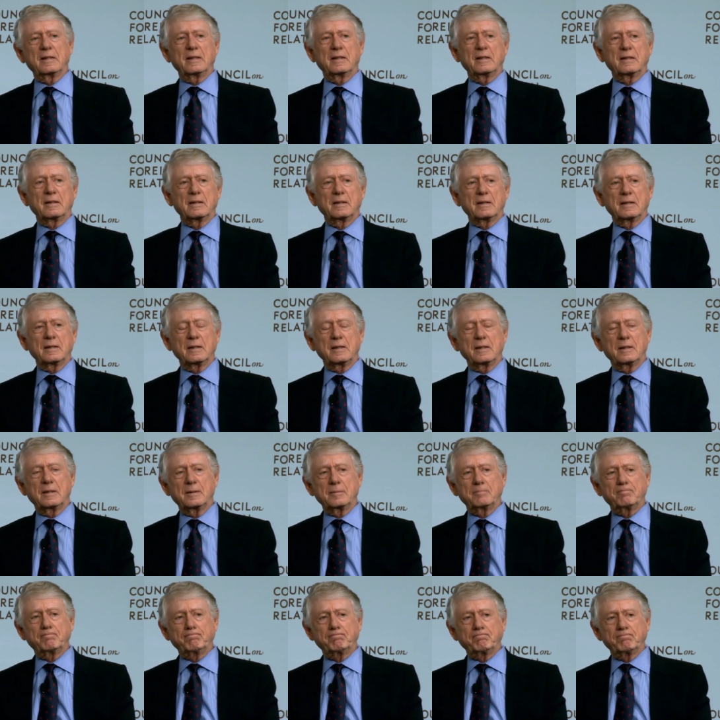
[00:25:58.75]
in,
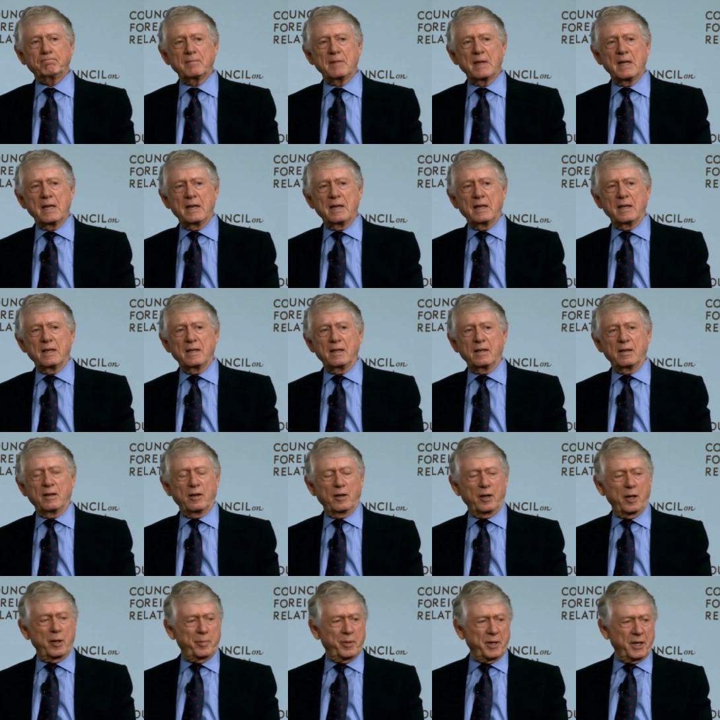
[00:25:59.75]
uh,
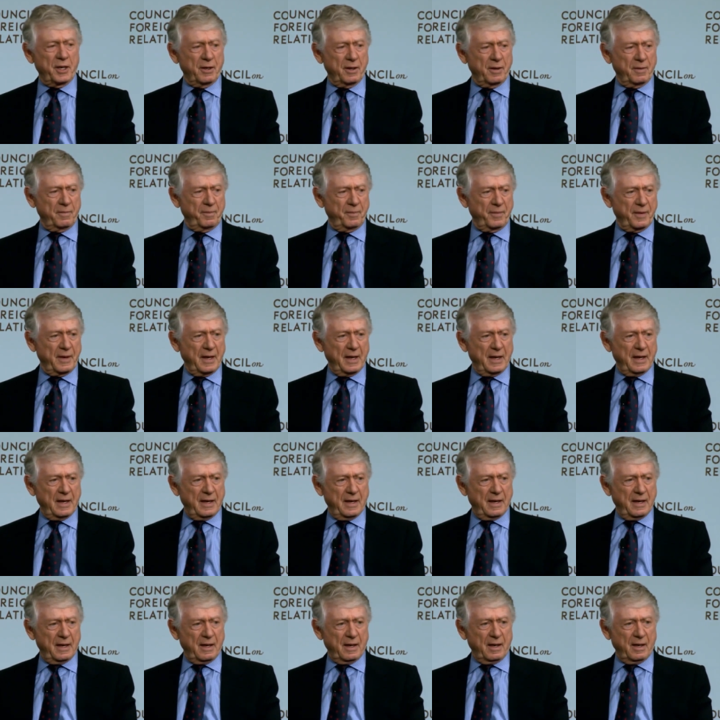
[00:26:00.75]
in Libya,
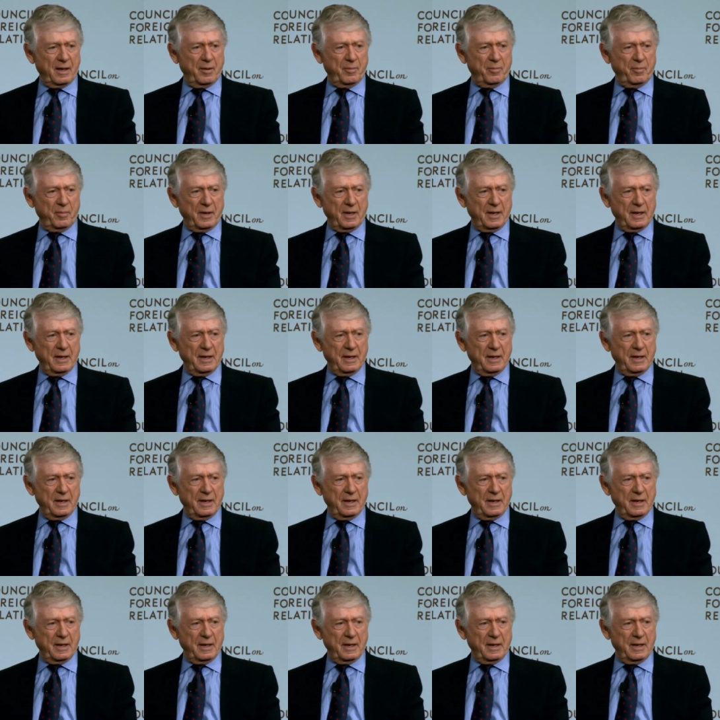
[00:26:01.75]
um,